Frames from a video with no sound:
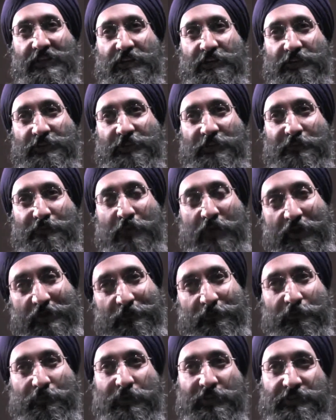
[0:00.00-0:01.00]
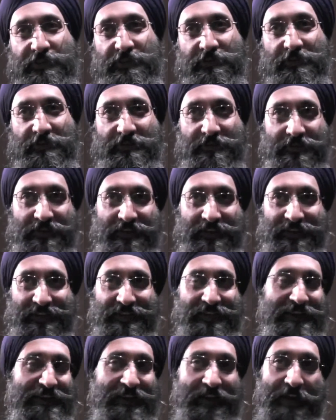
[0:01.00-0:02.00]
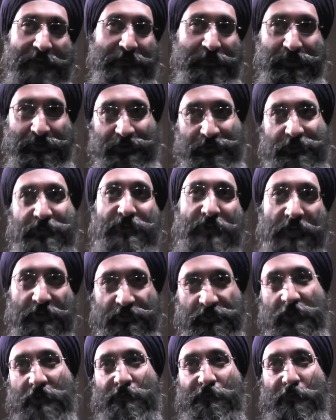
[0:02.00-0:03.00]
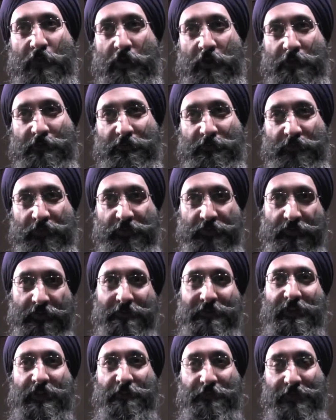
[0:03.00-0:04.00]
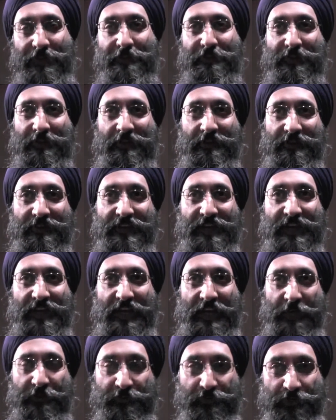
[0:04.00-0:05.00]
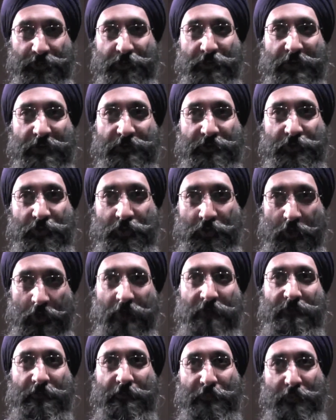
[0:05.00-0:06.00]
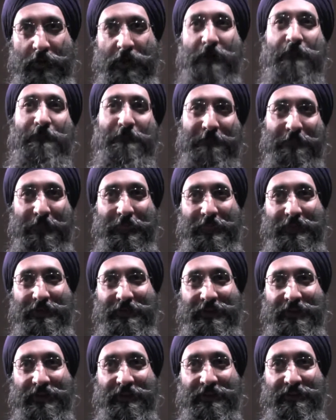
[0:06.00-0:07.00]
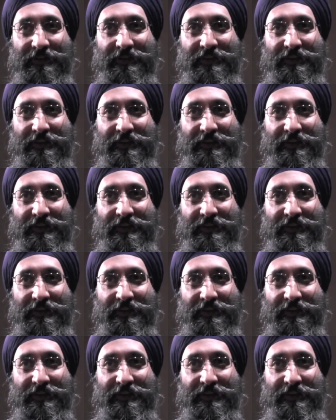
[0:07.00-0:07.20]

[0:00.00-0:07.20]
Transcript: So the problem wasn't I'm going to try to solve a problem for 3 billion people. I was just trying to solve a problem, right?